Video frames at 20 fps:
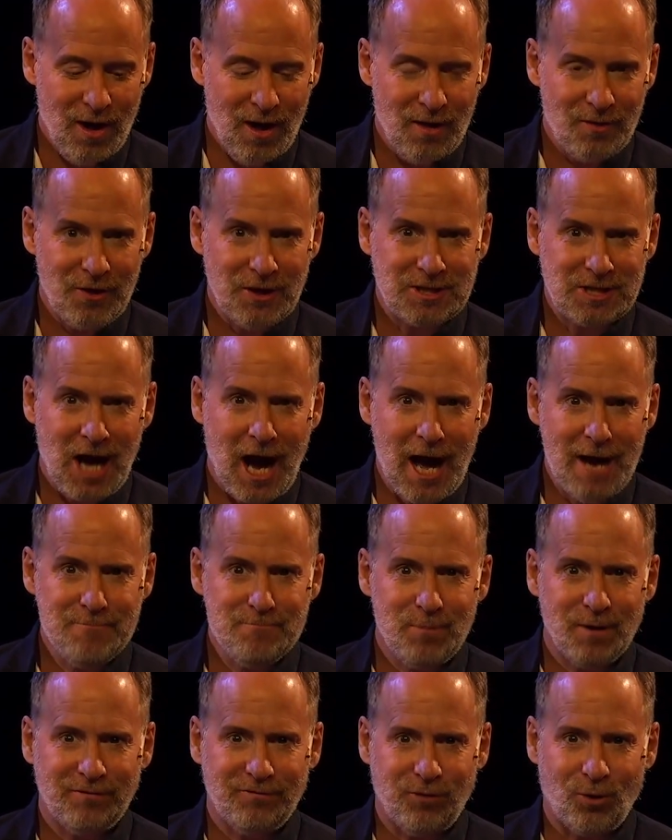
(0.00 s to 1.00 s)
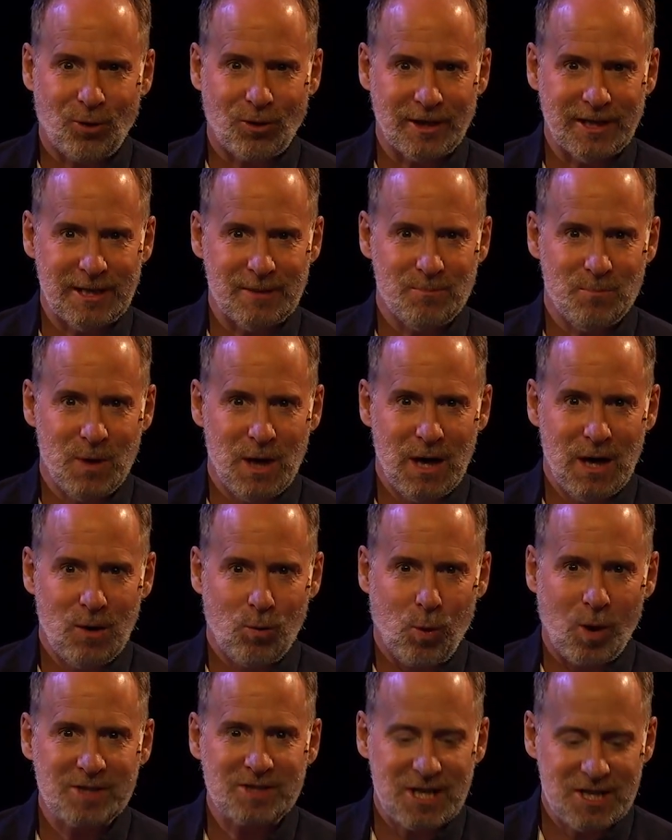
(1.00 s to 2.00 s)
the time before him
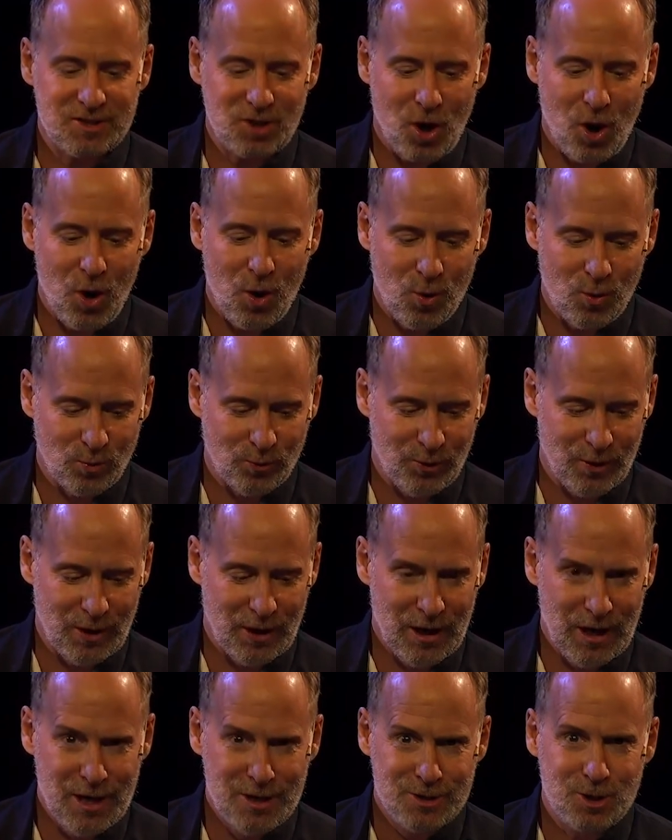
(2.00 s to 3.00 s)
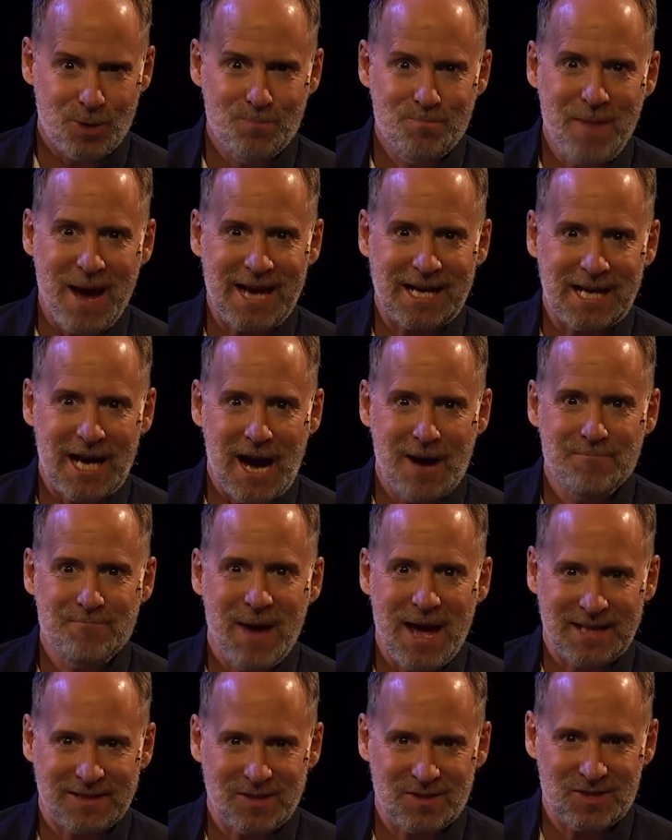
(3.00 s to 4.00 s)
was his own, to make
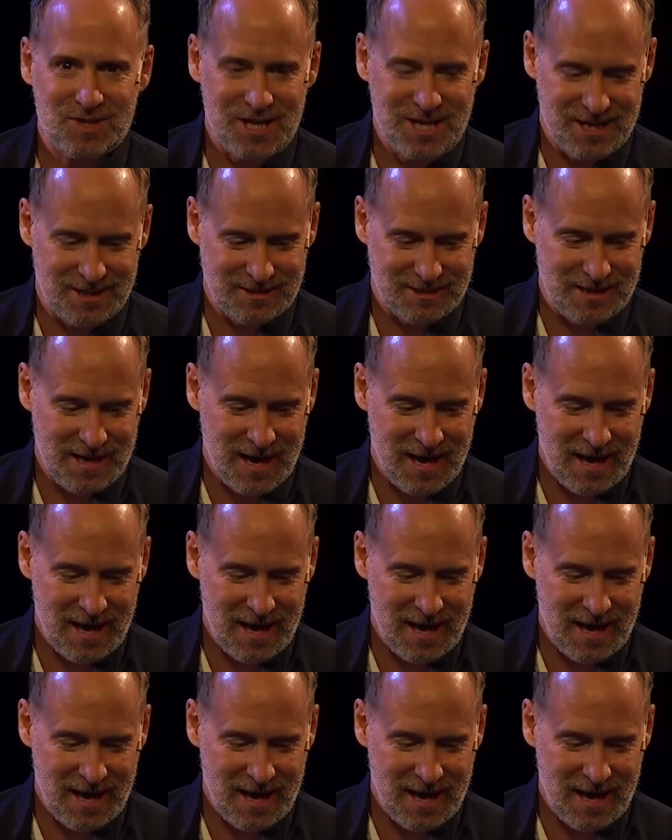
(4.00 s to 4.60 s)
amends in.